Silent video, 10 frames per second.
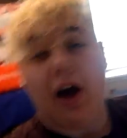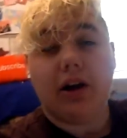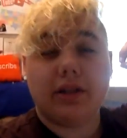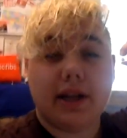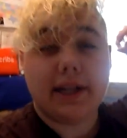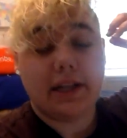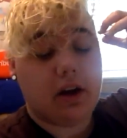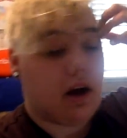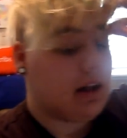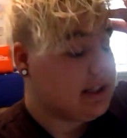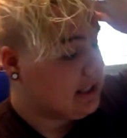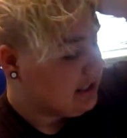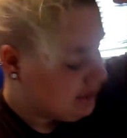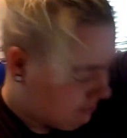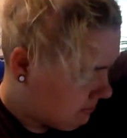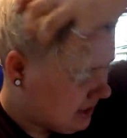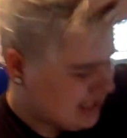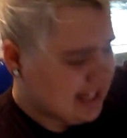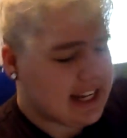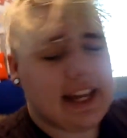Alright y'all, it is
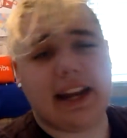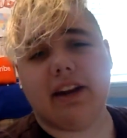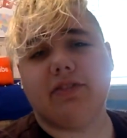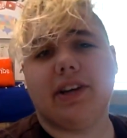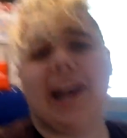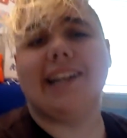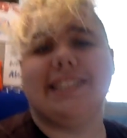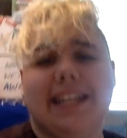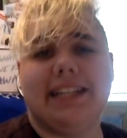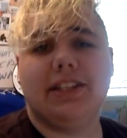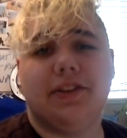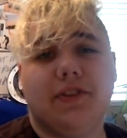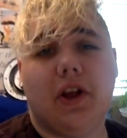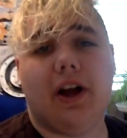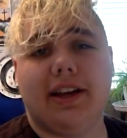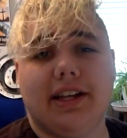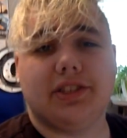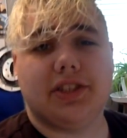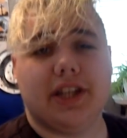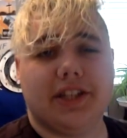Monday and I forgot to end the vlog
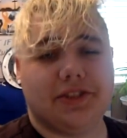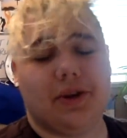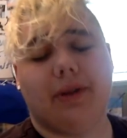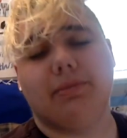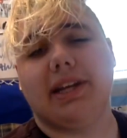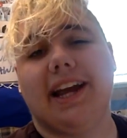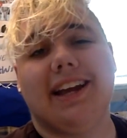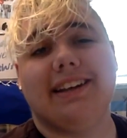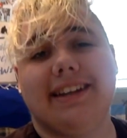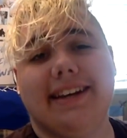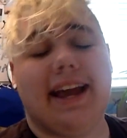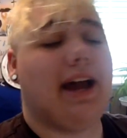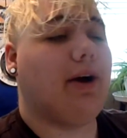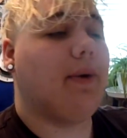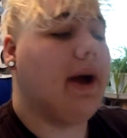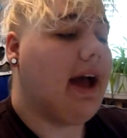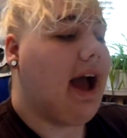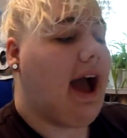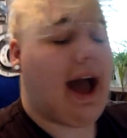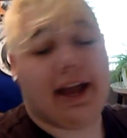yesterday so I'm gonna end it now.
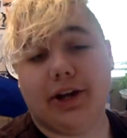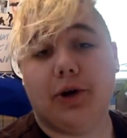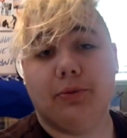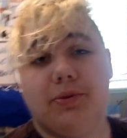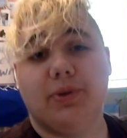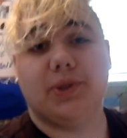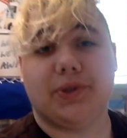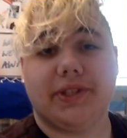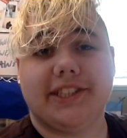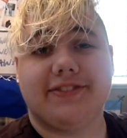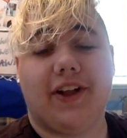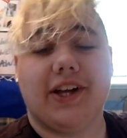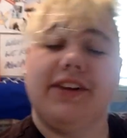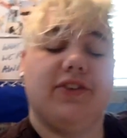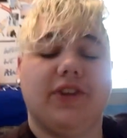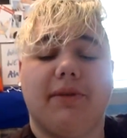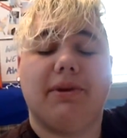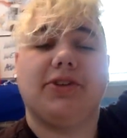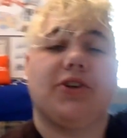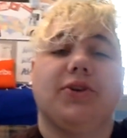I hope you enjoyed this vlog, and if you did,
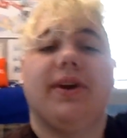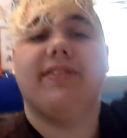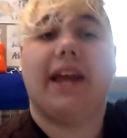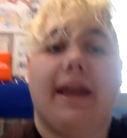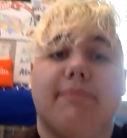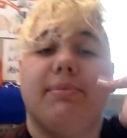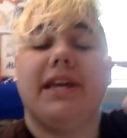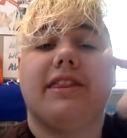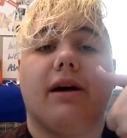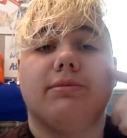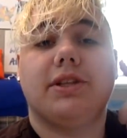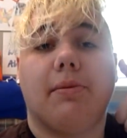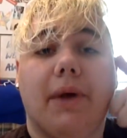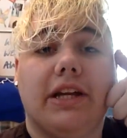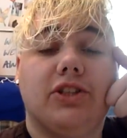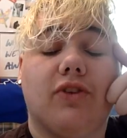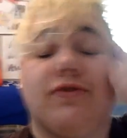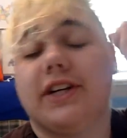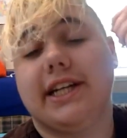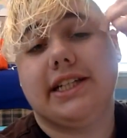make sure you give it a big thumbs up, and don't
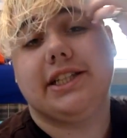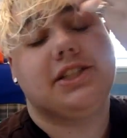forget to